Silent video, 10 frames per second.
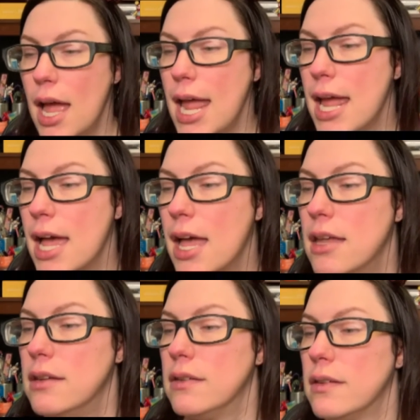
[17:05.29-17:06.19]

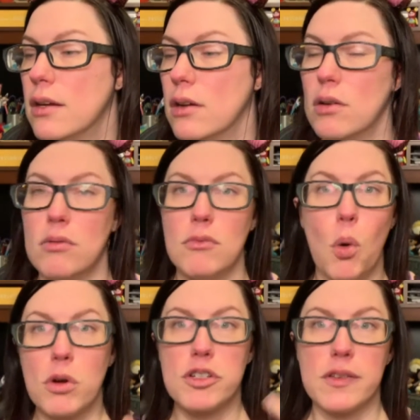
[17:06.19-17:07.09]

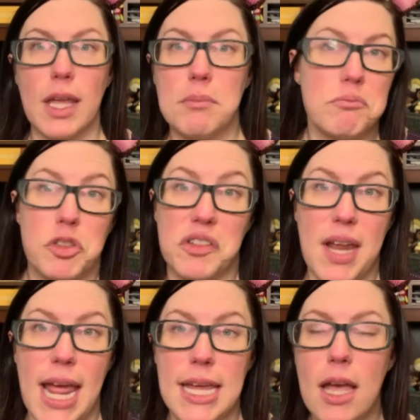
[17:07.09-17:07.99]
or just
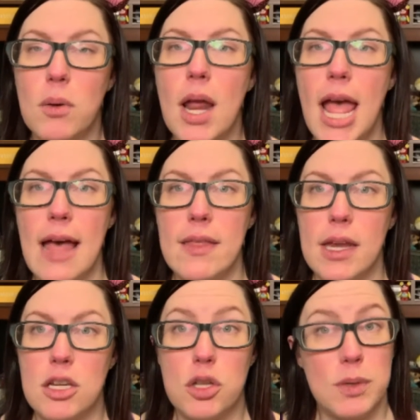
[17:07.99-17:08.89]
hang out, and
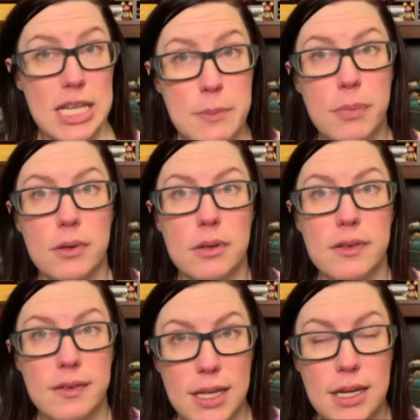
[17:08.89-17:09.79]
then you keep
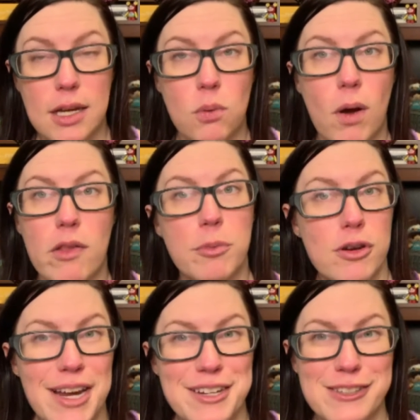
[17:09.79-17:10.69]
seated while the
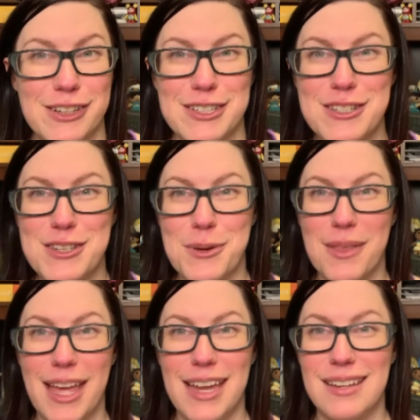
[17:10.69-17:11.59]
parade is on so
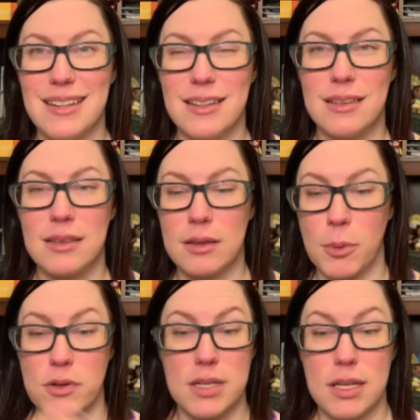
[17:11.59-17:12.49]
that the
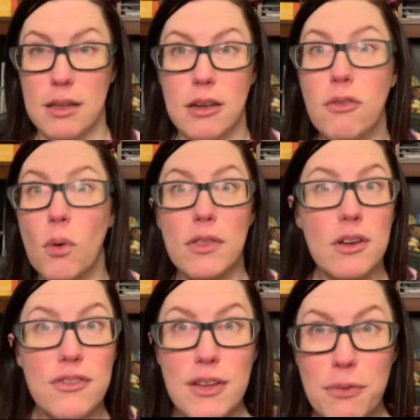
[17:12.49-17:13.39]
person in the 4th or
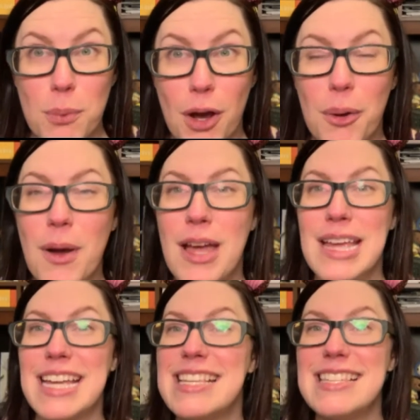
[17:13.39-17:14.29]
5th row
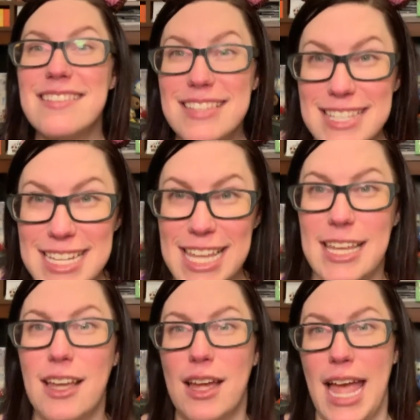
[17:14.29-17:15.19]
can still
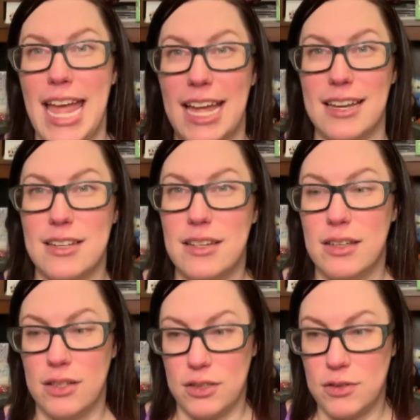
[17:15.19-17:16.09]
see, and
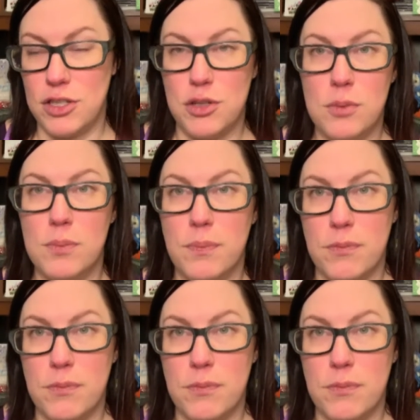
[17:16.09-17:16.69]
you